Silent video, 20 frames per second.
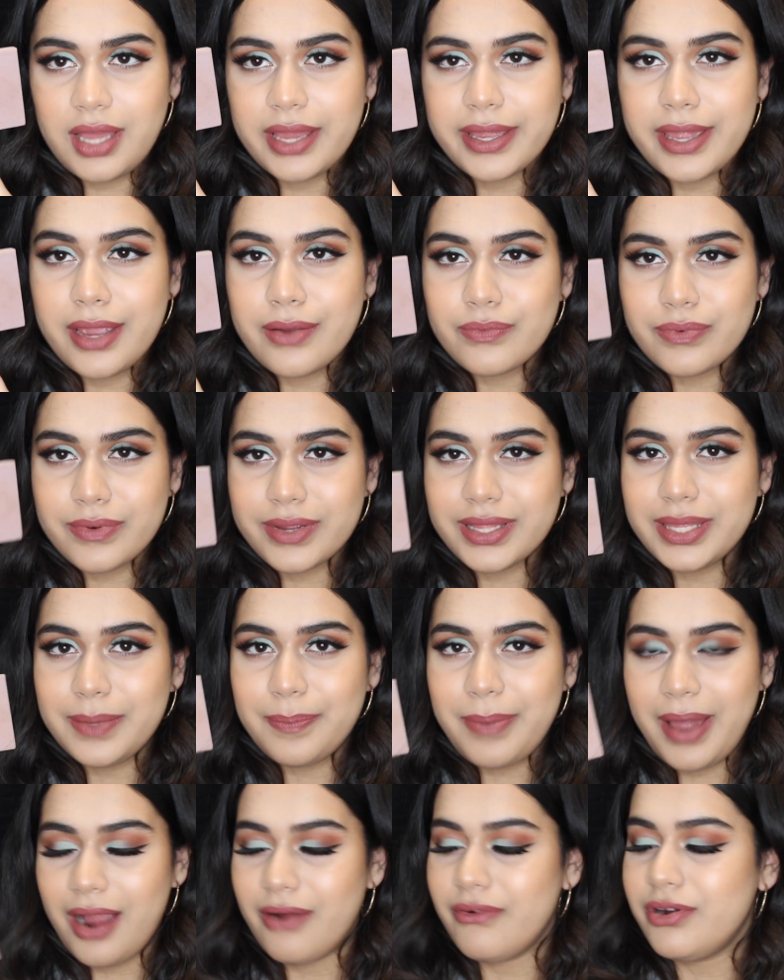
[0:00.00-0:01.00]
I get really
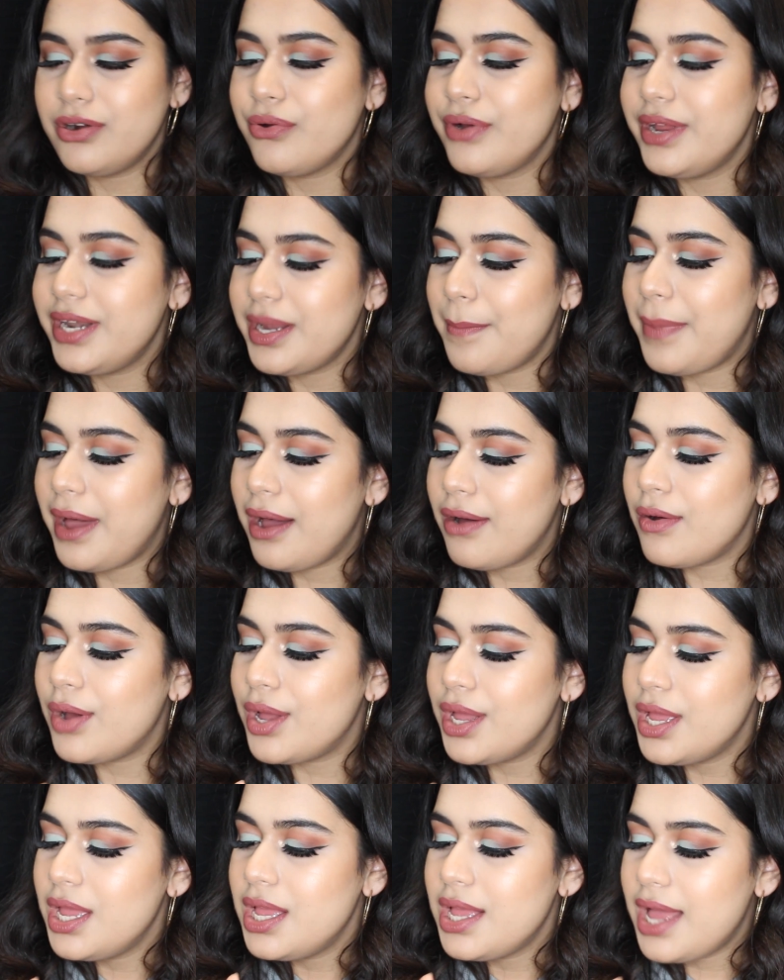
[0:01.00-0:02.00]
paranoid
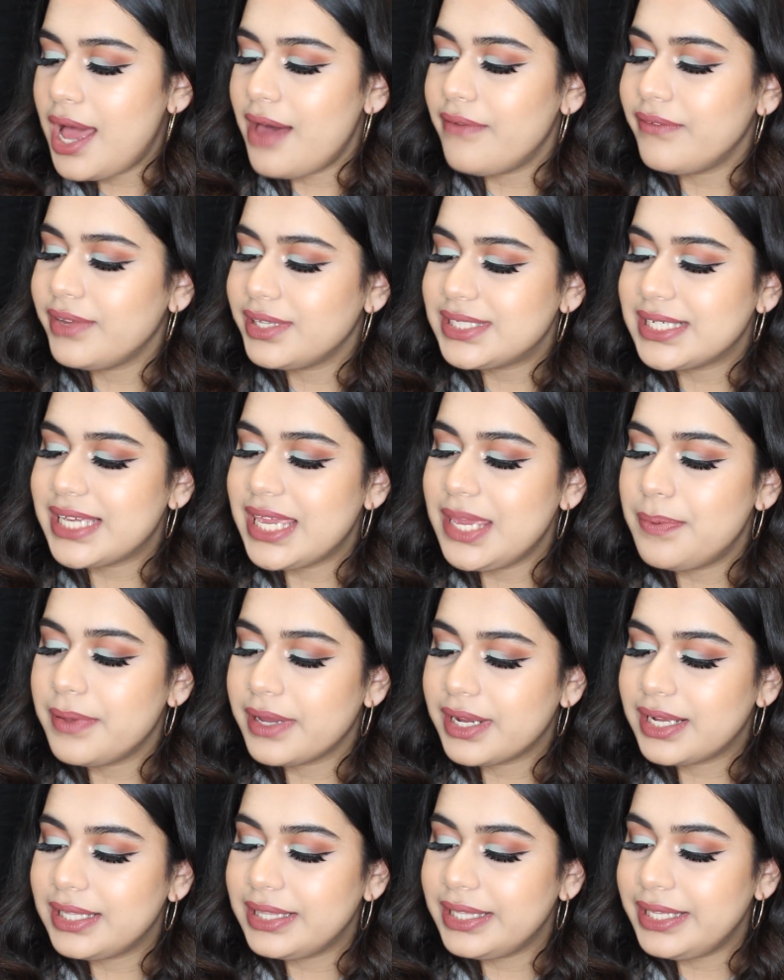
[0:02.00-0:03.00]
about having to keep
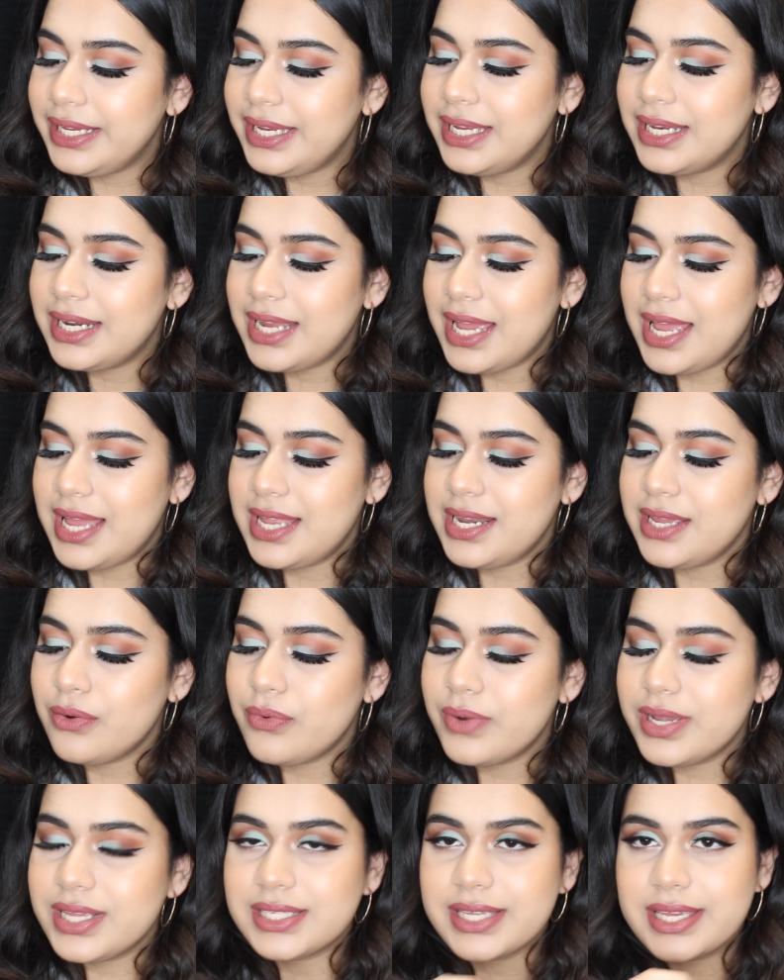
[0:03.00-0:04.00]
it clean, and it
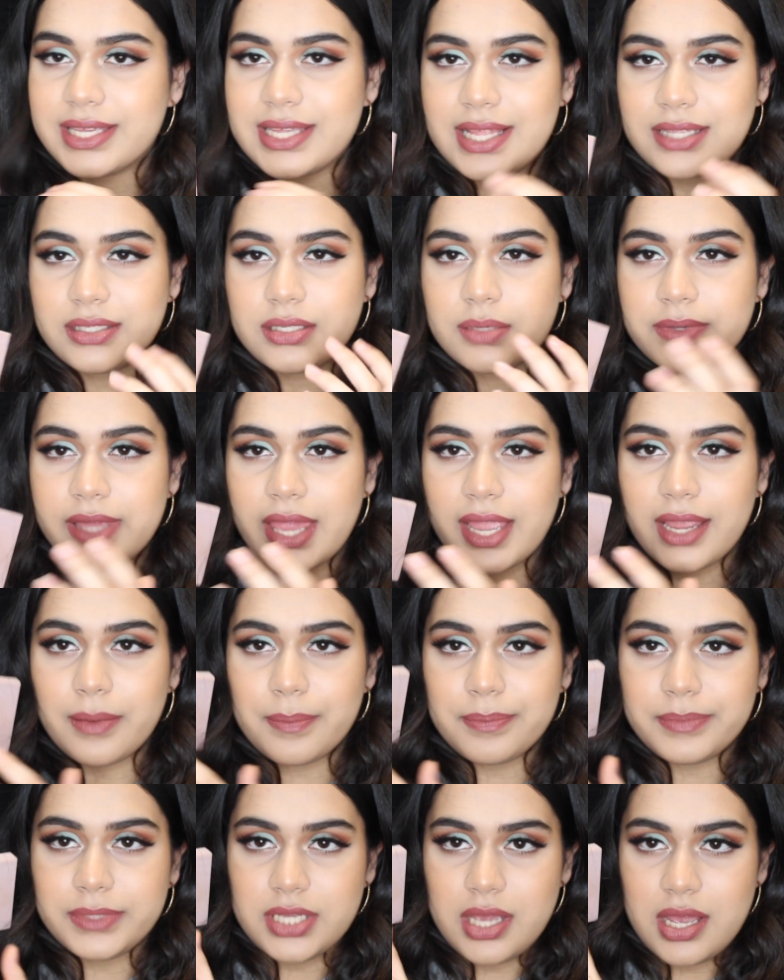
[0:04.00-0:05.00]
always ends up
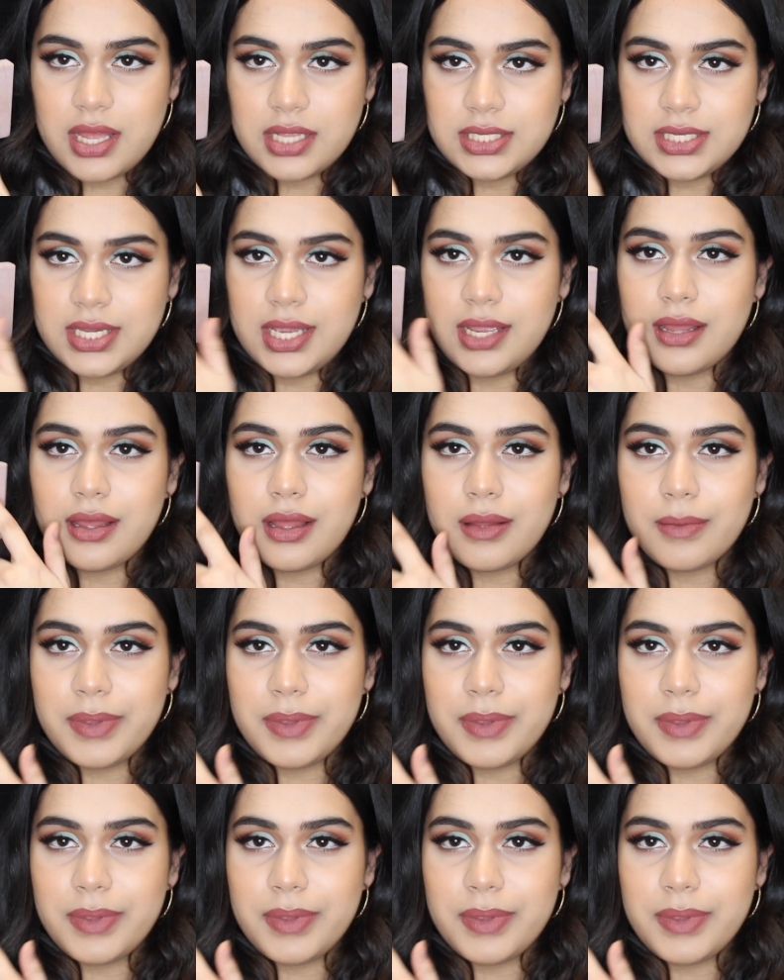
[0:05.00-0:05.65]
getting dirty.